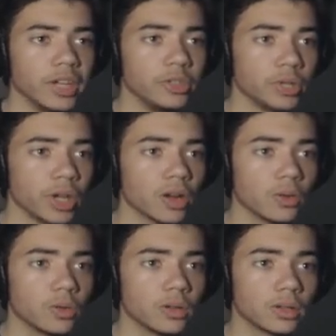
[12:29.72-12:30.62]
There you
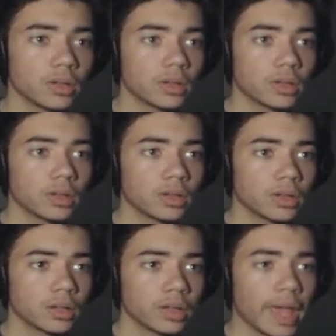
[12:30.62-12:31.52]
go!
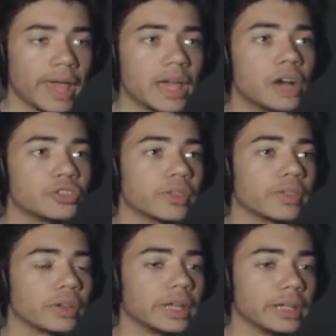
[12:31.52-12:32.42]

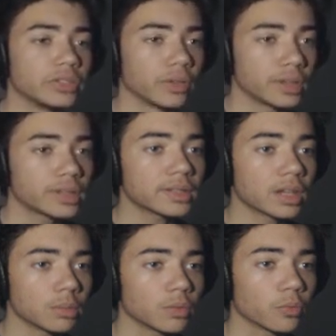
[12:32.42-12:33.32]
838. So this is
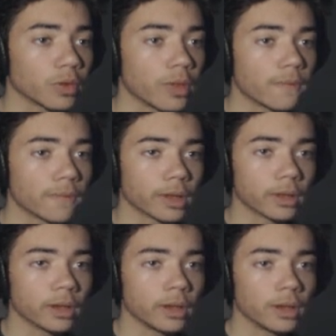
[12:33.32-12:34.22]
going to be really
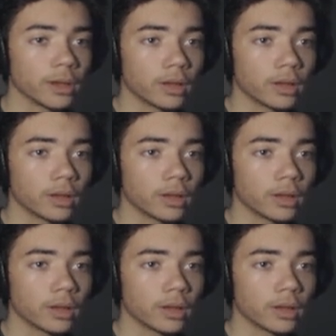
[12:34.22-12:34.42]
freaking...